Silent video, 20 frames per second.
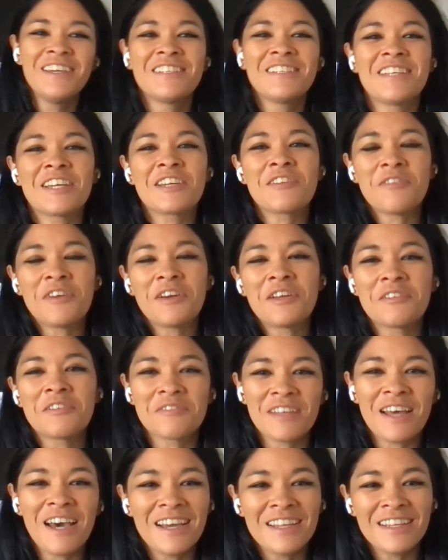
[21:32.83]
Take a photo of
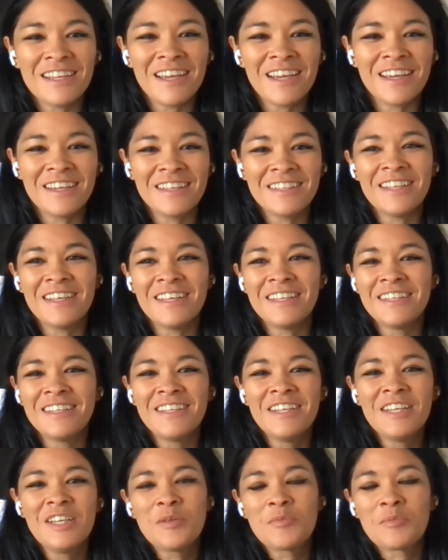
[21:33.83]
that, and
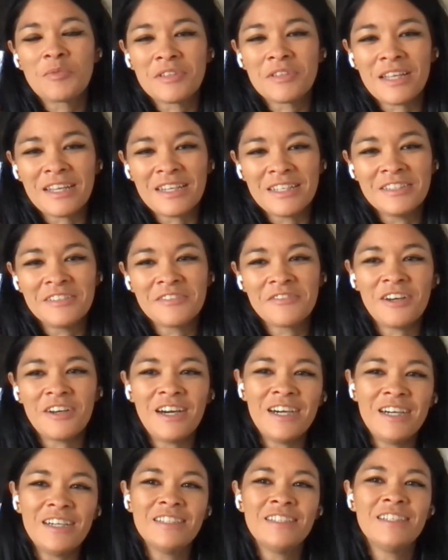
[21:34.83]
then put that in the
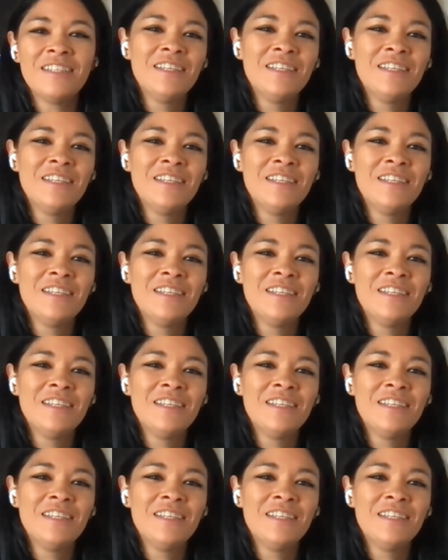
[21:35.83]
file.